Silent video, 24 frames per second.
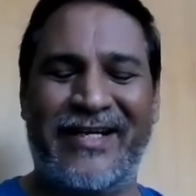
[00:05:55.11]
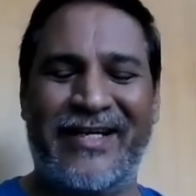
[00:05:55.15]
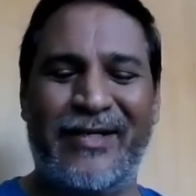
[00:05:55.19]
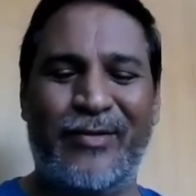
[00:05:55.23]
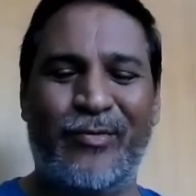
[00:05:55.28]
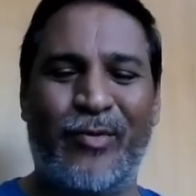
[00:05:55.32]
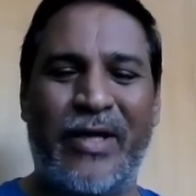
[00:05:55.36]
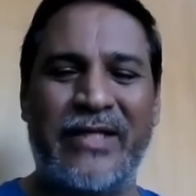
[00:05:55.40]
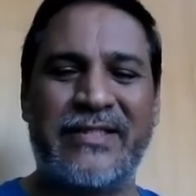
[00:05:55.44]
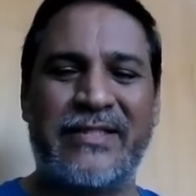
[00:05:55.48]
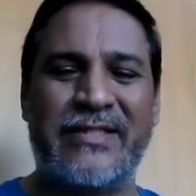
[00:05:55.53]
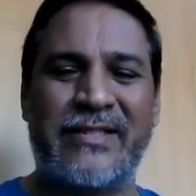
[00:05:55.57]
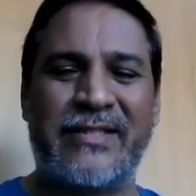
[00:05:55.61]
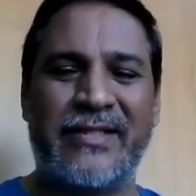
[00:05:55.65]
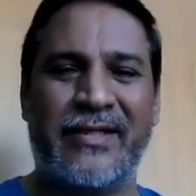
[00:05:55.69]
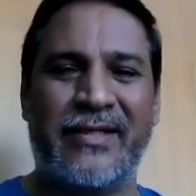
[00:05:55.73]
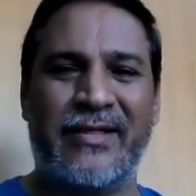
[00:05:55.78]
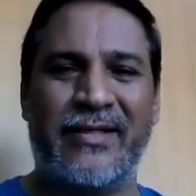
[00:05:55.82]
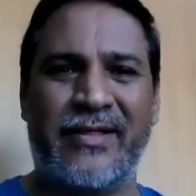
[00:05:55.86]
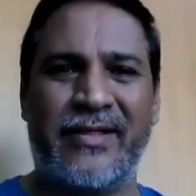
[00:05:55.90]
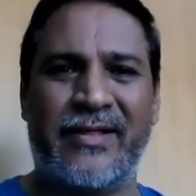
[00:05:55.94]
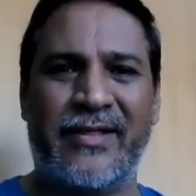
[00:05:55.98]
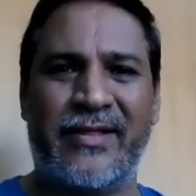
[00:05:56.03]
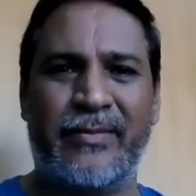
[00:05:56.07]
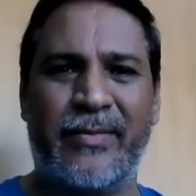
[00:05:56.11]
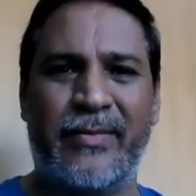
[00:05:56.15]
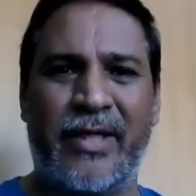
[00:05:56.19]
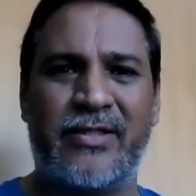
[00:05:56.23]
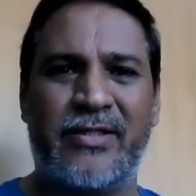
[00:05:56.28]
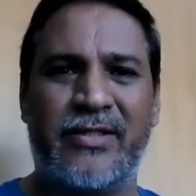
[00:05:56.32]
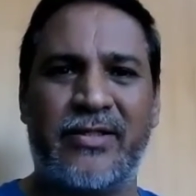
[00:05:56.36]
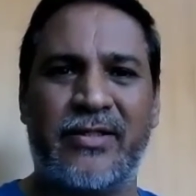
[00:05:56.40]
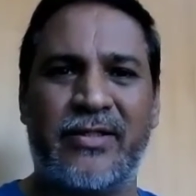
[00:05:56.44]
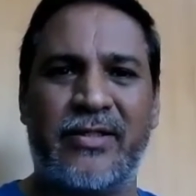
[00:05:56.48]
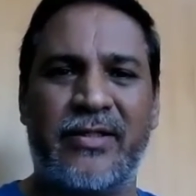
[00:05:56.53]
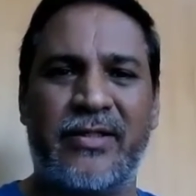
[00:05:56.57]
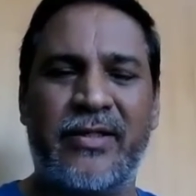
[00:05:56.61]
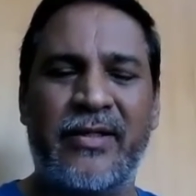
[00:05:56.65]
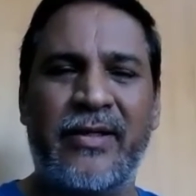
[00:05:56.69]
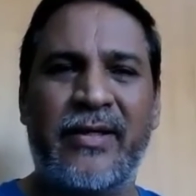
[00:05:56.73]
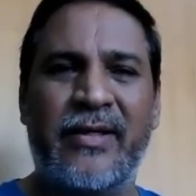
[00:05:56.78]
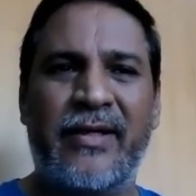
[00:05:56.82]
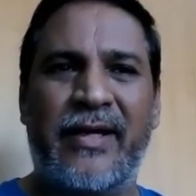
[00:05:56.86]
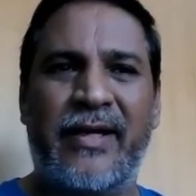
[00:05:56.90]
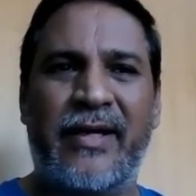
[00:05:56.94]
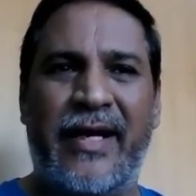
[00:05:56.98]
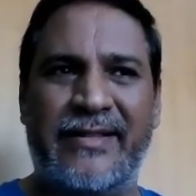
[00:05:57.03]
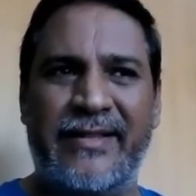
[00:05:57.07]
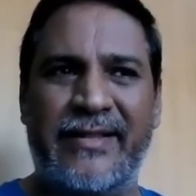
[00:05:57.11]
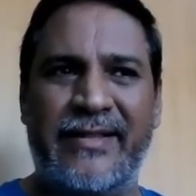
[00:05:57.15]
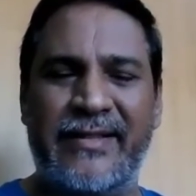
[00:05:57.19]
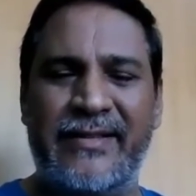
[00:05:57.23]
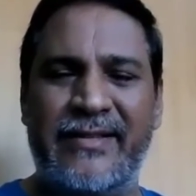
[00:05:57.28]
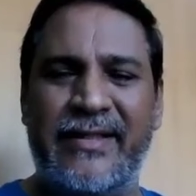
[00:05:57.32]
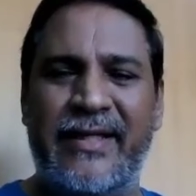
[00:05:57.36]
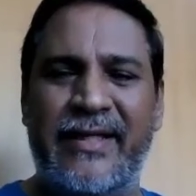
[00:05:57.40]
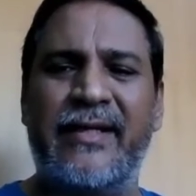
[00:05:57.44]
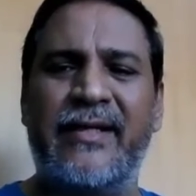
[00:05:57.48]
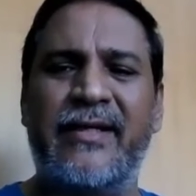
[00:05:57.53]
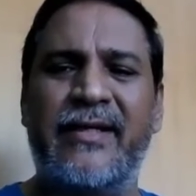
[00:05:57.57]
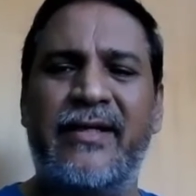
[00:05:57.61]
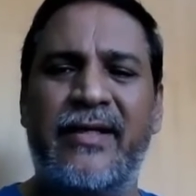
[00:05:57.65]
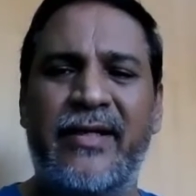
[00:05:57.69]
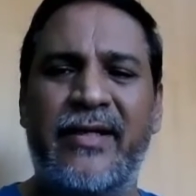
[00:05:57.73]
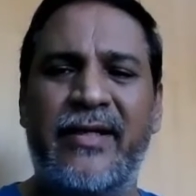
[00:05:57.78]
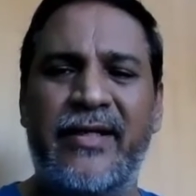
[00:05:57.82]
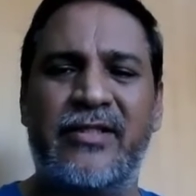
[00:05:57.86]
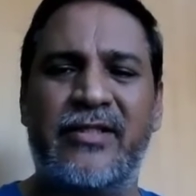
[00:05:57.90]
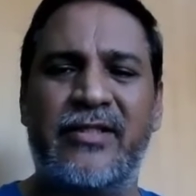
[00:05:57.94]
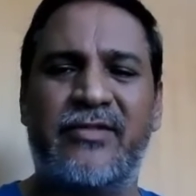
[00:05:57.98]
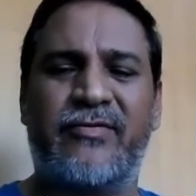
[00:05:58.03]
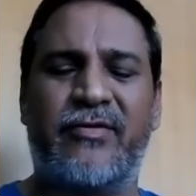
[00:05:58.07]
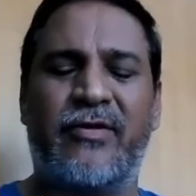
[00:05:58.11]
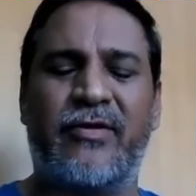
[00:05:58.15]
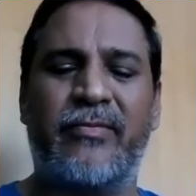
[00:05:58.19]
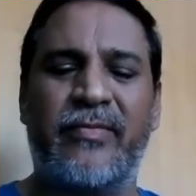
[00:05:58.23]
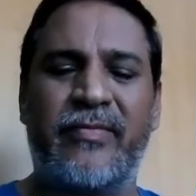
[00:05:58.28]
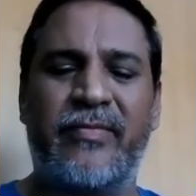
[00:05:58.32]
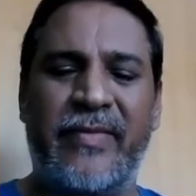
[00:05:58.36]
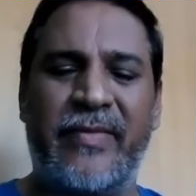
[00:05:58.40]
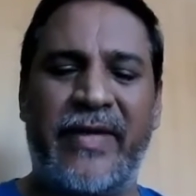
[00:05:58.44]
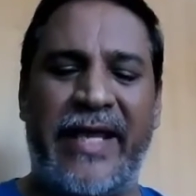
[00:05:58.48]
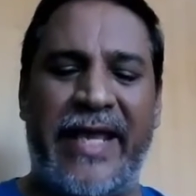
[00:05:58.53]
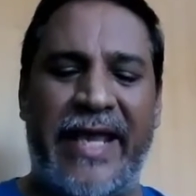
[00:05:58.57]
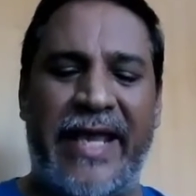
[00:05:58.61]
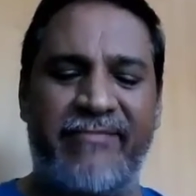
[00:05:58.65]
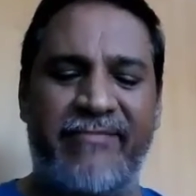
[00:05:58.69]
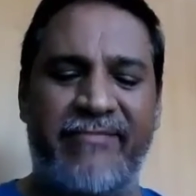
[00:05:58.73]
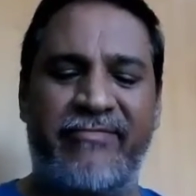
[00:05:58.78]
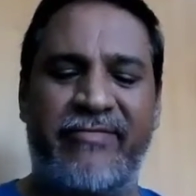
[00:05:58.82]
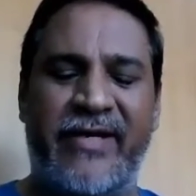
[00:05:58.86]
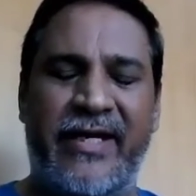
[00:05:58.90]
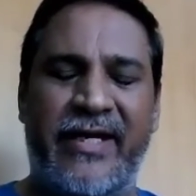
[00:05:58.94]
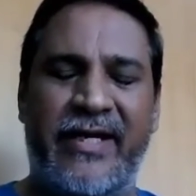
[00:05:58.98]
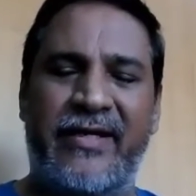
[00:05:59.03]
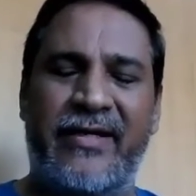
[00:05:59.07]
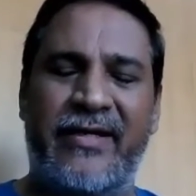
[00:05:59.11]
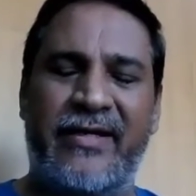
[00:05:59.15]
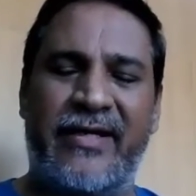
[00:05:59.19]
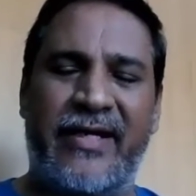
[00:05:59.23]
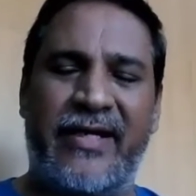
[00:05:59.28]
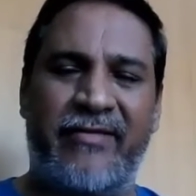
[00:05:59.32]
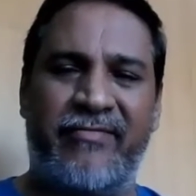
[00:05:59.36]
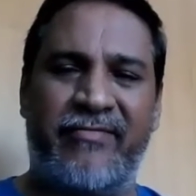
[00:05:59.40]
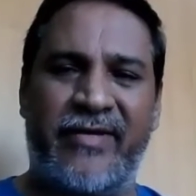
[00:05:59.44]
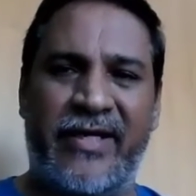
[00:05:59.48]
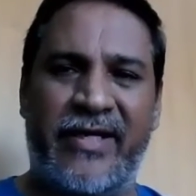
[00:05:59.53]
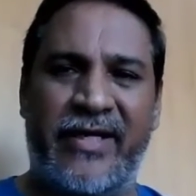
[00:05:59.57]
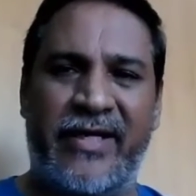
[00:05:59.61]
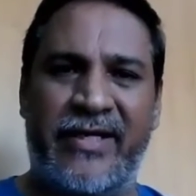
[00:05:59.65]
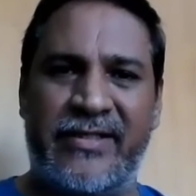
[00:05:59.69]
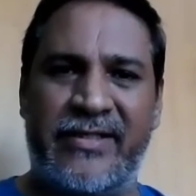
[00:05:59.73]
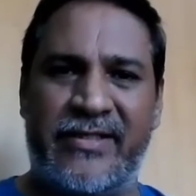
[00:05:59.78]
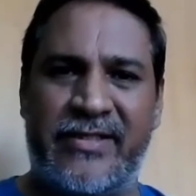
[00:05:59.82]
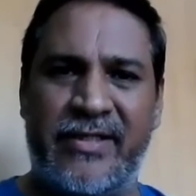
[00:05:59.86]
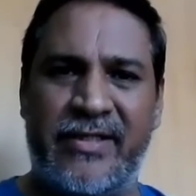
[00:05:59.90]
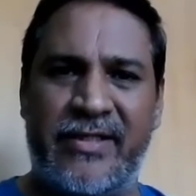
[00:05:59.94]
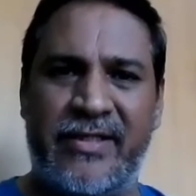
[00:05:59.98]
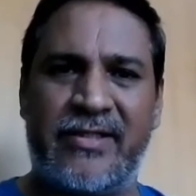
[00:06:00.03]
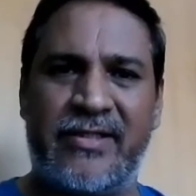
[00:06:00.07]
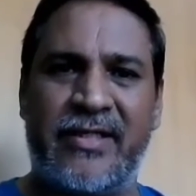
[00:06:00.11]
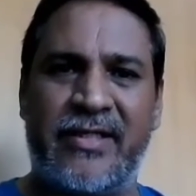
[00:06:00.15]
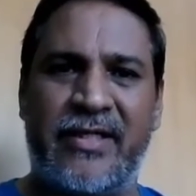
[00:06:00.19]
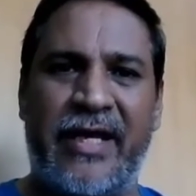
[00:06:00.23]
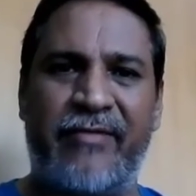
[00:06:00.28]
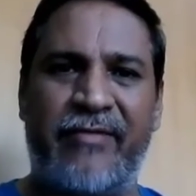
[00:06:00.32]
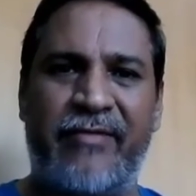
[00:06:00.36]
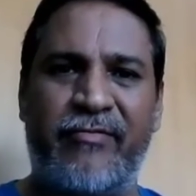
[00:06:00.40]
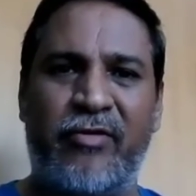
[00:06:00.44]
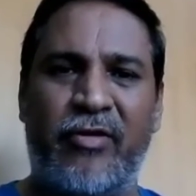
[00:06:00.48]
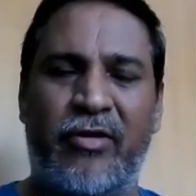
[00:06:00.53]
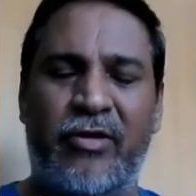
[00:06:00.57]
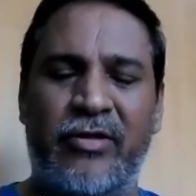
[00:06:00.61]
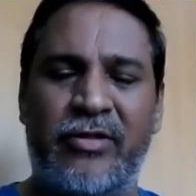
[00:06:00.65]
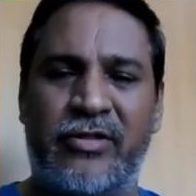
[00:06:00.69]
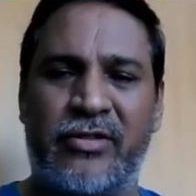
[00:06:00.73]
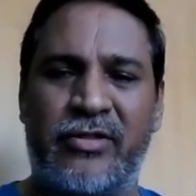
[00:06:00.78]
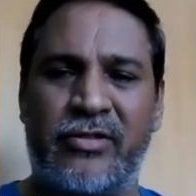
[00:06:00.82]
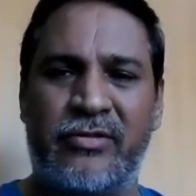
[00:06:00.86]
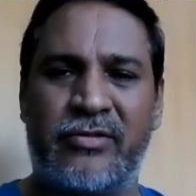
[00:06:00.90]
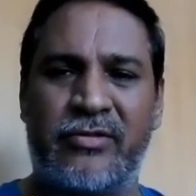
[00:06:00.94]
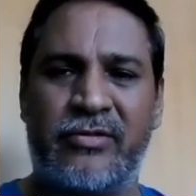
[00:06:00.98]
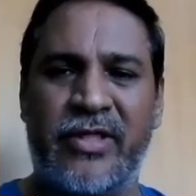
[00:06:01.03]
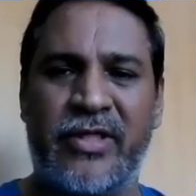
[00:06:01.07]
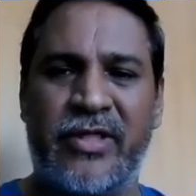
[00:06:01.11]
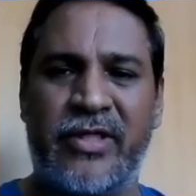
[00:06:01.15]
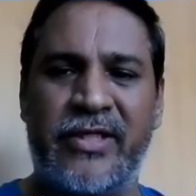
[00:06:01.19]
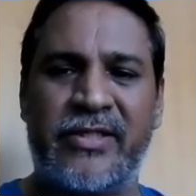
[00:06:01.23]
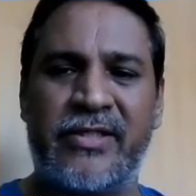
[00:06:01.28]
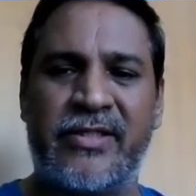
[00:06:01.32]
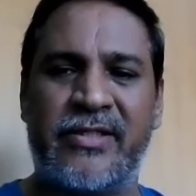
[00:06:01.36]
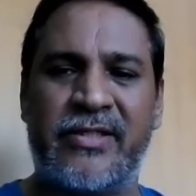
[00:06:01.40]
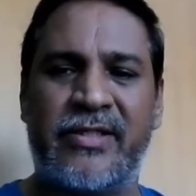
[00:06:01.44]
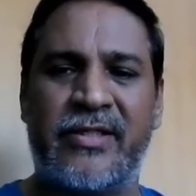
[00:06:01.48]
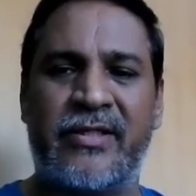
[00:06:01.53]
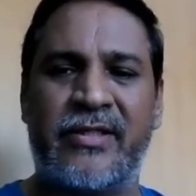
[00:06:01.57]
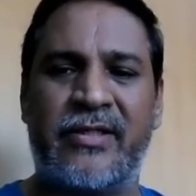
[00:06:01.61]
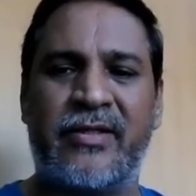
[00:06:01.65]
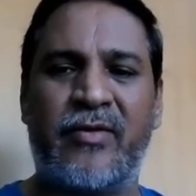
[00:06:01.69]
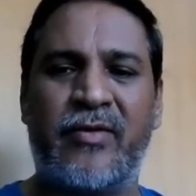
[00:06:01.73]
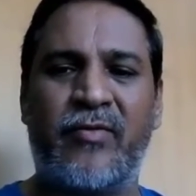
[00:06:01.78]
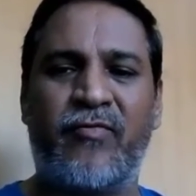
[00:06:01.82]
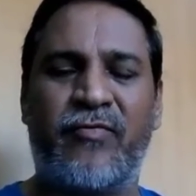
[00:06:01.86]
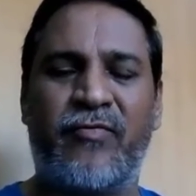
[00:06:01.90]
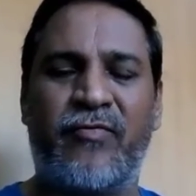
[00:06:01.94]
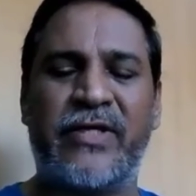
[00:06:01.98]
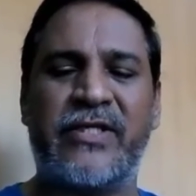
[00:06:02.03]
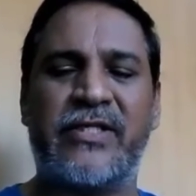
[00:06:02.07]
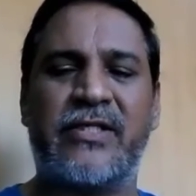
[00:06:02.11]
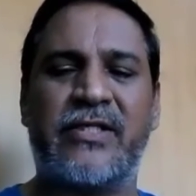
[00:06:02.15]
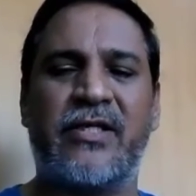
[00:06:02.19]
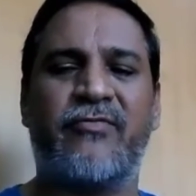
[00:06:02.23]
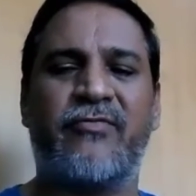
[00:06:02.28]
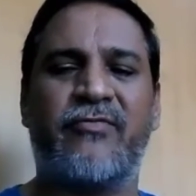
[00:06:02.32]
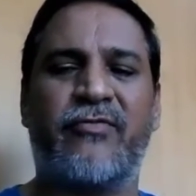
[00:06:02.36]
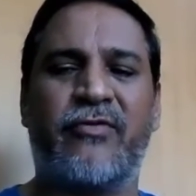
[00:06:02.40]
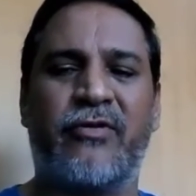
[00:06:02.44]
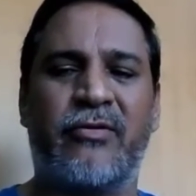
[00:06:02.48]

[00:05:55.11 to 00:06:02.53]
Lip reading: in one single day. But I think the learnings from every incident that I have gone through is first